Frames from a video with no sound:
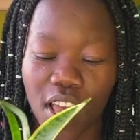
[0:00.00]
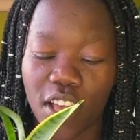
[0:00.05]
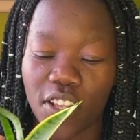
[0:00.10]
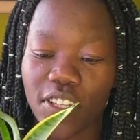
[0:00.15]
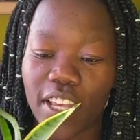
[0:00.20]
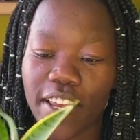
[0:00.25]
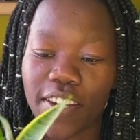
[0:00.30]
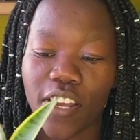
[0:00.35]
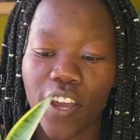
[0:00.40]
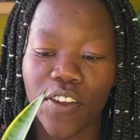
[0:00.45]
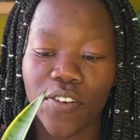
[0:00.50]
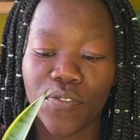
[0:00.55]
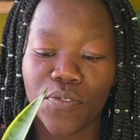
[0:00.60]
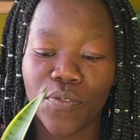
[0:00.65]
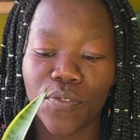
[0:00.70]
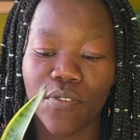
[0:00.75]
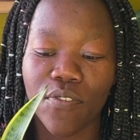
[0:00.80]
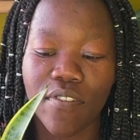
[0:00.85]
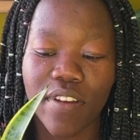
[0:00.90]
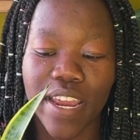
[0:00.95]
So I don't
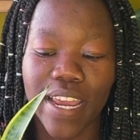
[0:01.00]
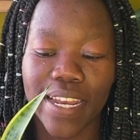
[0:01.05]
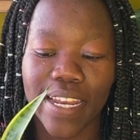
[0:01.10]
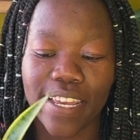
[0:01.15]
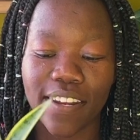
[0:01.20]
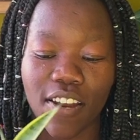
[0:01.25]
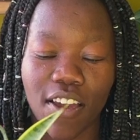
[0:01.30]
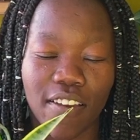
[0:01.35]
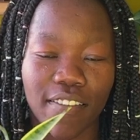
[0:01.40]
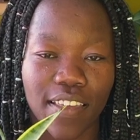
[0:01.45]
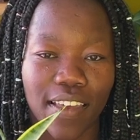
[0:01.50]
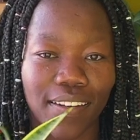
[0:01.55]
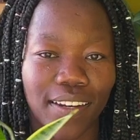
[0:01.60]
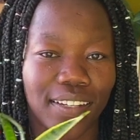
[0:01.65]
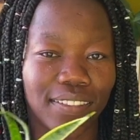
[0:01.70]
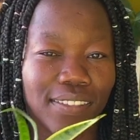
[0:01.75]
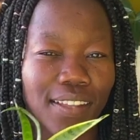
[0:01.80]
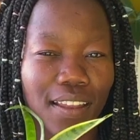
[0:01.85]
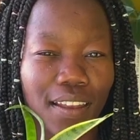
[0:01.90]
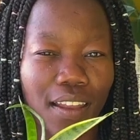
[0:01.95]
really know that
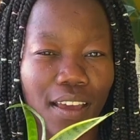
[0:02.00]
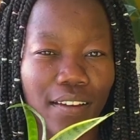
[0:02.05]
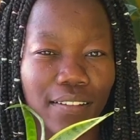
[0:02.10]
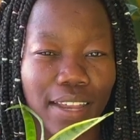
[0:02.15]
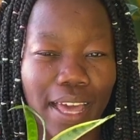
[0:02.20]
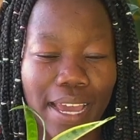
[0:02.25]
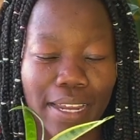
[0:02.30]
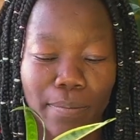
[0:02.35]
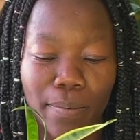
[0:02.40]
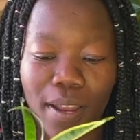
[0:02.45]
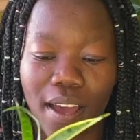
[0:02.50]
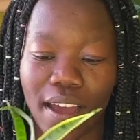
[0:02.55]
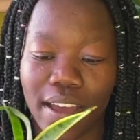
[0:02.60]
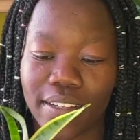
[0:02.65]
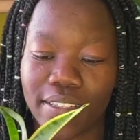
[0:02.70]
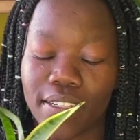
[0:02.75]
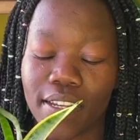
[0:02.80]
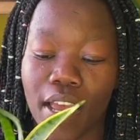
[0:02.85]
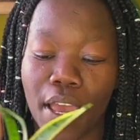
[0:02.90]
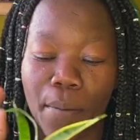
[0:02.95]
it's a low light
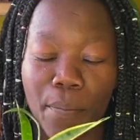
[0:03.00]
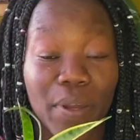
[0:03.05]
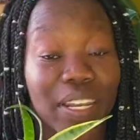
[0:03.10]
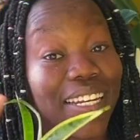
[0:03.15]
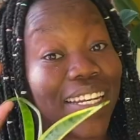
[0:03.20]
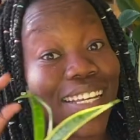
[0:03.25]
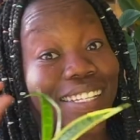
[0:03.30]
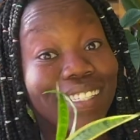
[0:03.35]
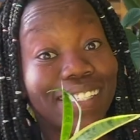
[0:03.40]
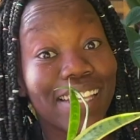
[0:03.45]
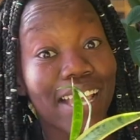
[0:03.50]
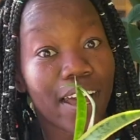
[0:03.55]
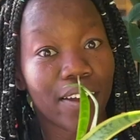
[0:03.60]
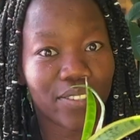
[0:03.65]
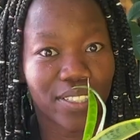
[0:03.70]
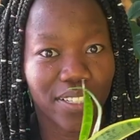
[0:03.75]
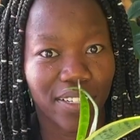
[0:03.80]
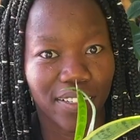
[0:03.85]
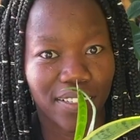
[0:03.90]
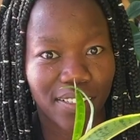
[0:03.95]
plant, but it is
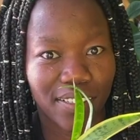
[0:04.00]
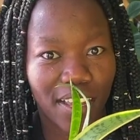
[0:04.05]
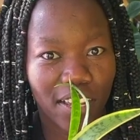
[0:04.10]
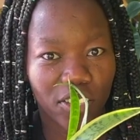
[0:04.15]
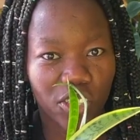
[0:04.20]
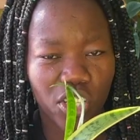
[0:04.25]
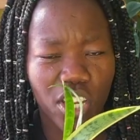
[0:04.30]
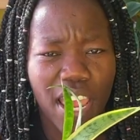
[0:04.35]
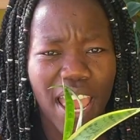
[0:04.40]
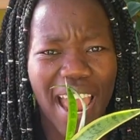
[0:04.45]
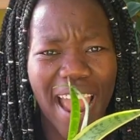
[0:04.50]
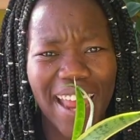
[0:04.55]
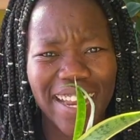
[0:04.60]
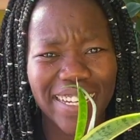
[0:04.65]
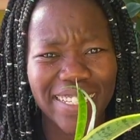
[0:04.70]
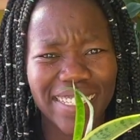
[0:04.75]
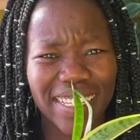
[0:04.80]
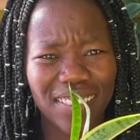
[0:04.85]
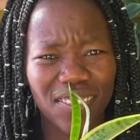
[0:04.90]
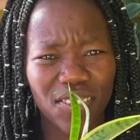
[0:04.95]
touted as such. And
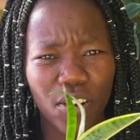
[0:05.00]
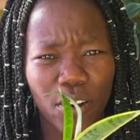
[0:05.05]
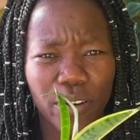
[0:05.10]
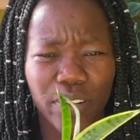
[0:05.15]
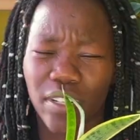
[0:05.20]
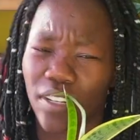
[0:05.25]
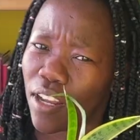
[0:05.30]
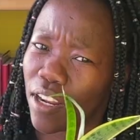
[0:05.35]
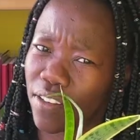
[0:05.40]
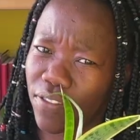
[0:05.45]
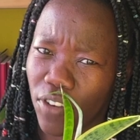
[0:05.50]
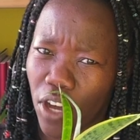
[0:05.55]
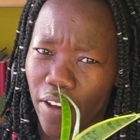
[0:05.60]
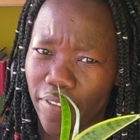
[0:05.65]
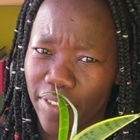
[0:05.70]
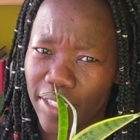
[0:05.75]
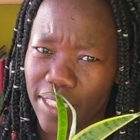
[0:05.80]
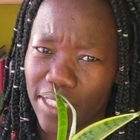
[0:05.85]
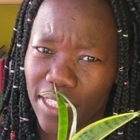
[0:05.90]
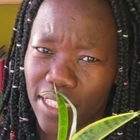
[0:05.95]
it does grow in a lot of
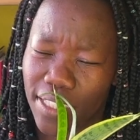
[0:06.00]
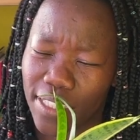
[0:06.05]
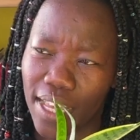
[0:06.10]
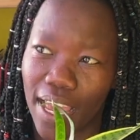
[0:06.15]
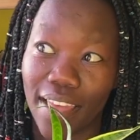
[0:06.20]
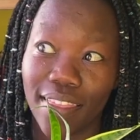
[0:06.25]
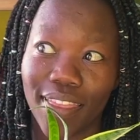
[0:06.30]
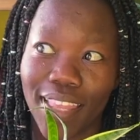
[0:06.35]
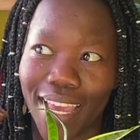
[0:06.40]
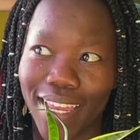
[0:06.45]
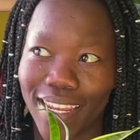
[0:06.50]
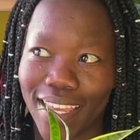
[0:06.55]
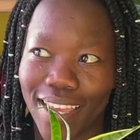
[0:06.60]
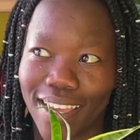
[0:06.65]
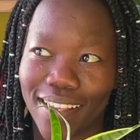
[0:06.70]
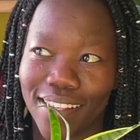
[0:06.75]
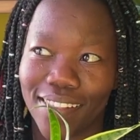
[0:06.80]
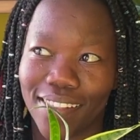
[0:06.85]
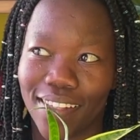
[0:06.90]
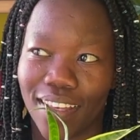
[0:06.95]
offices. And that
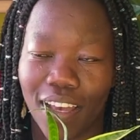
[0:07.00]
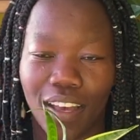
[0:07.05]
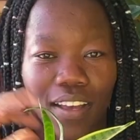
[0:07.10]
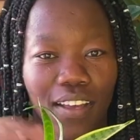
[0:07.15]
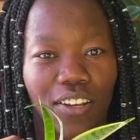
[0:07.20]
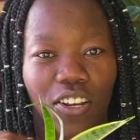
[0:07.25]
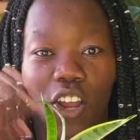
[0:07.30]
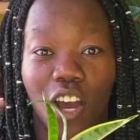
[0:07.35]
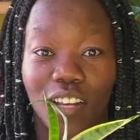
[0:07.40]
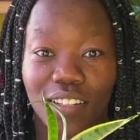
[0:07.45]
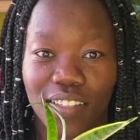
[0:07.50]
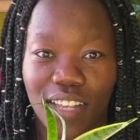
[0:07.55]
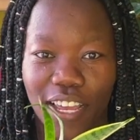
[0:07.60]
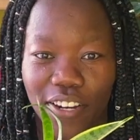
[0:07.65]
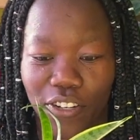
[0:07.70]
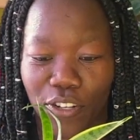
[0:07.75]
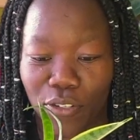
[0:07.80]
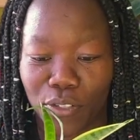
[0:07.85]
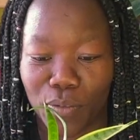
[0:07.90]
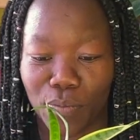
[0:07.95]
is a long
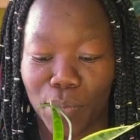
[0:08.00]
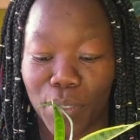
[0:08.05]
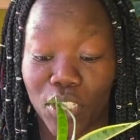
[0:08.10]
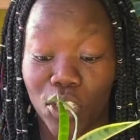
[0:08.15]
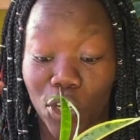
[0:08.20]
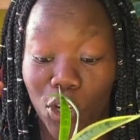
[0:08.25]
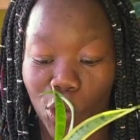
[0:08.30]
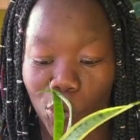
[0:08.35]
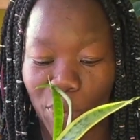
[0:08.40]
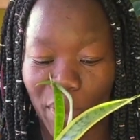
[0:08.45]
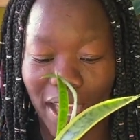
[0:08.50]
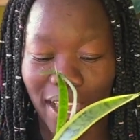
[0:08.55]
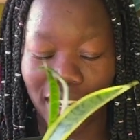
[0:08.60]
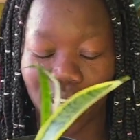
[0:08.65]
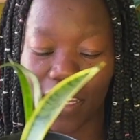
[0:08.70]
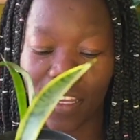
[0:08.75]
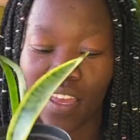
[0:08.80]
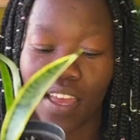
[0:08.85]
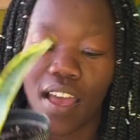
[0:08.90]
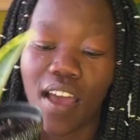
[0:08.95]
side note. But to go
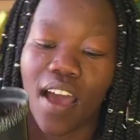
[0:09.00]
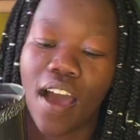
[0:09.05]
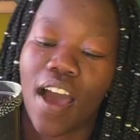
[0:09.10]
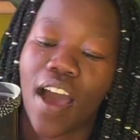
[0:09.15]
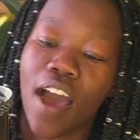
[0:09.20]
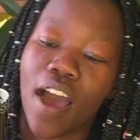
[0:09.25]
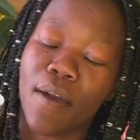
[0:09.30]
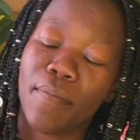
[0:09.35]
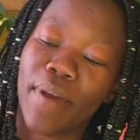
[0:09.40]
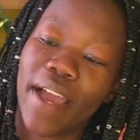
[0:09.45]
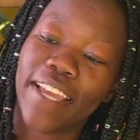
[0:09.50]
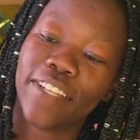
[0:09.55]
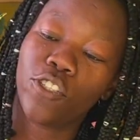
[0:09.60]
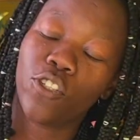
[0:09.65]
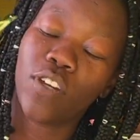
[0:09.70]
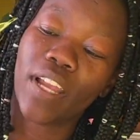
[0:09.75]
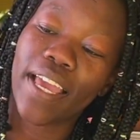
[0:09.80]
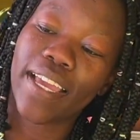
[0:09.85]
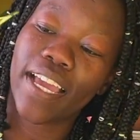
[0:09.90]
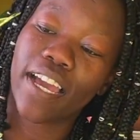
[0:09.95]
back, I
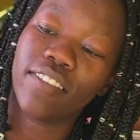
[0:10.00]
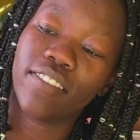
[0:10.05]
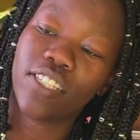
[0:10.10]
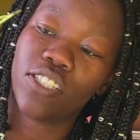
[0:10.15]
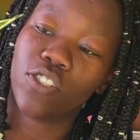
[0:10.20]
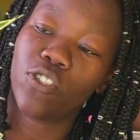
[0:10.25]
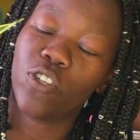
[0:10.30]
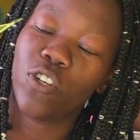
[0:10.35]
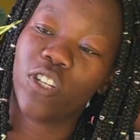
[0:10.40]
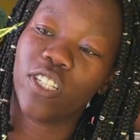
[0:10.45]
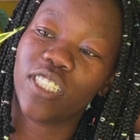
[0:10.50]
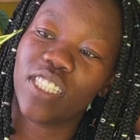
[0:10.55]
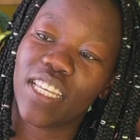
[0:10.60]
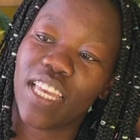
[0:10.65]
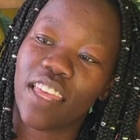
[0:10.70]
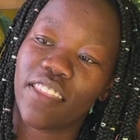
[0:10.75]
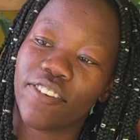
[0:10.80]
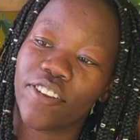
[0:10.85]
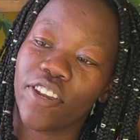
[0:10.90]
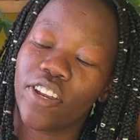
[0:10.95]
do like how these two look
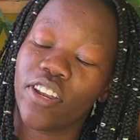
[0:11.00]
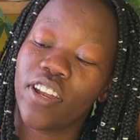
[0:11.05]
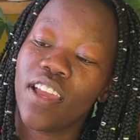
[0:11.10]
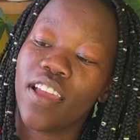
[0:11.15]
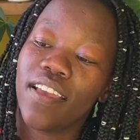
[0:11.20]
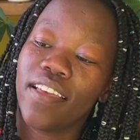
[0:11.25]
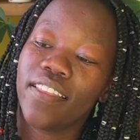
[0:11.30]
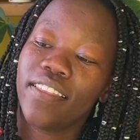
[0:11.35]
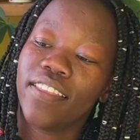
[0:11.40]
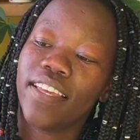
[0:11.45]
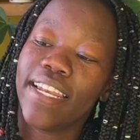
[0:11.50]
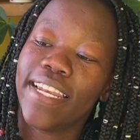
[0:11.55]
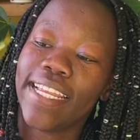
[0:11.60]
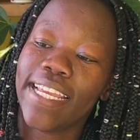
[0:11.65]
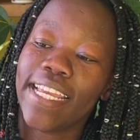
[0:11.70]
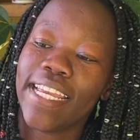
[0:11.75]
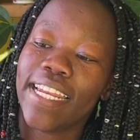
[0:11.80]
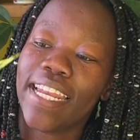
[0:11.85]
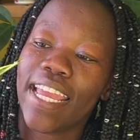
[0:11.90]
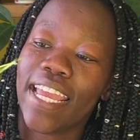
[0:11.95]
together. The
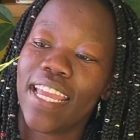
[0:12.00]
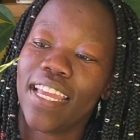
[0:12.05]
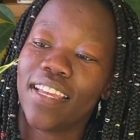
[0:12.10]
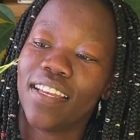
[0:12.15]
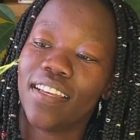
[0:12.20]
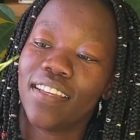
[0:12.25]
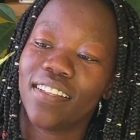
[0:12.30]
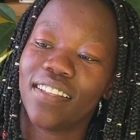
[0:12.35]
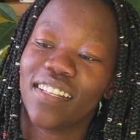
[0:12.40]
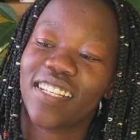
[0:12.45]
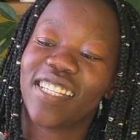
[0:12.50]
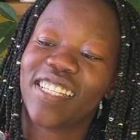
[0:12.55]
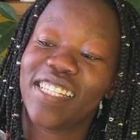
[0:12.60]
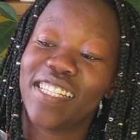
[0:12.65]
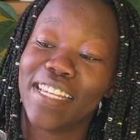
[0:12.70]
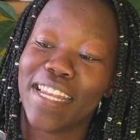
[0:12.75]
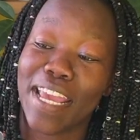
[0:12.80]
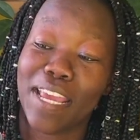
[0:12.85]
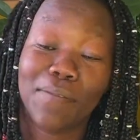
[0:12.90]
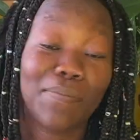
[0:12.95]
leaning
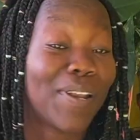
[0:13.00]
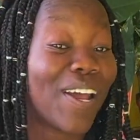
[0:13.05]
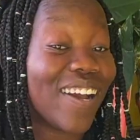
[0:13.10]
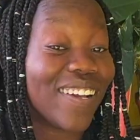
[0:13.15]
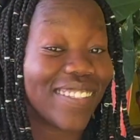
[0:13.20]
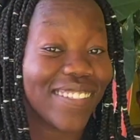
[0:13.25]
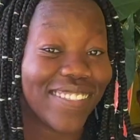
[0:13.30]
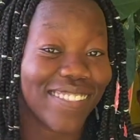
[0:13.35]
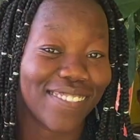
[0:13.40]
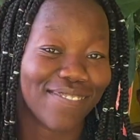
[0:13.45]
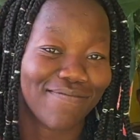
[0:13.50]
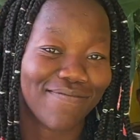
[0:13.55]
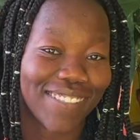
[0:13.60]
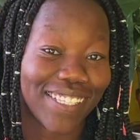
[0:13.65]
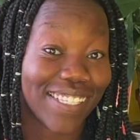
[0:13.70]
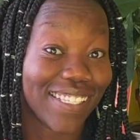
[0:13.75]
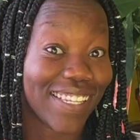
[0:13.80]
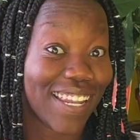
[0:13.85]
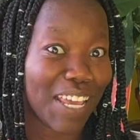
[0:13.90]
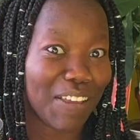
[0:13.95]
snake plant,
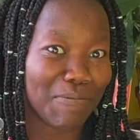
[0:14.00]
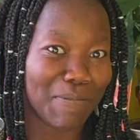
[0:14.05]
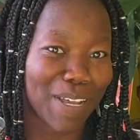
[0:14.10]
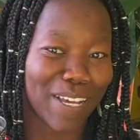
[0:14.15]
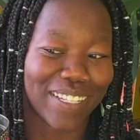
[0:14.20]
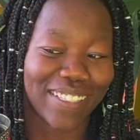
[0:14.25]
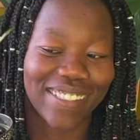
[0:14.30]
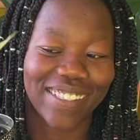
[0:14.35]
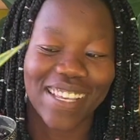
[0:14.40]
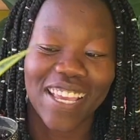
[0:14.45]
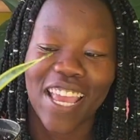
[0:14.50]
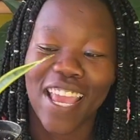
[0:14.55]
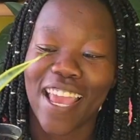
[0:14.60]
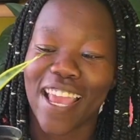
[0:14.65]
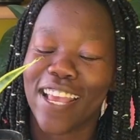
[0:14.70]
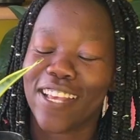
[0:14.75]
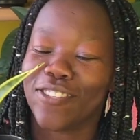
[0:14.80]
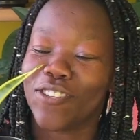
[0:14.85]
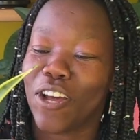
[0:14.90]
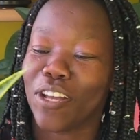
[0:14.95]
snake plant
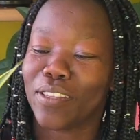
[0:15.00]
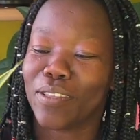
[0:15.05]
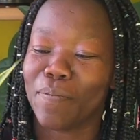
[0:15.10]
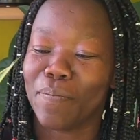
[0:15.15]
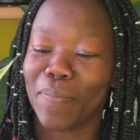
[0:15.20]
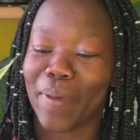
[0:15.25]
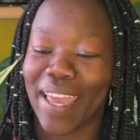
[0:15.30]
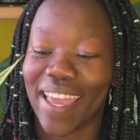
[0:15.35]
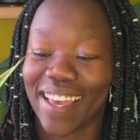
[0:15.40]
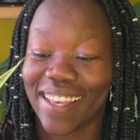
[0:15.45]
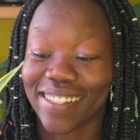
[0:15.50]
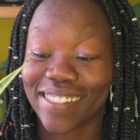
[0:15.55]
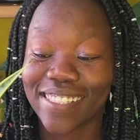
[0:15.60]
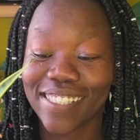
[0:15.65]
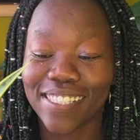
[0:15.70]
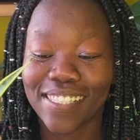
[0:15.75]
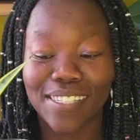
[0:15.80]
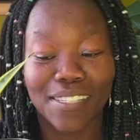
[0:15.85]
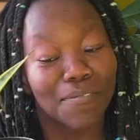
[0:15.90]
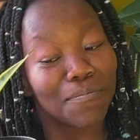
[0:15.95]
is not the
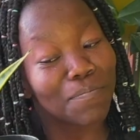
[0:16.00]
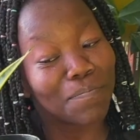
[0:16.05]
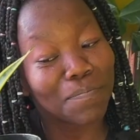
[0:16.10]
best.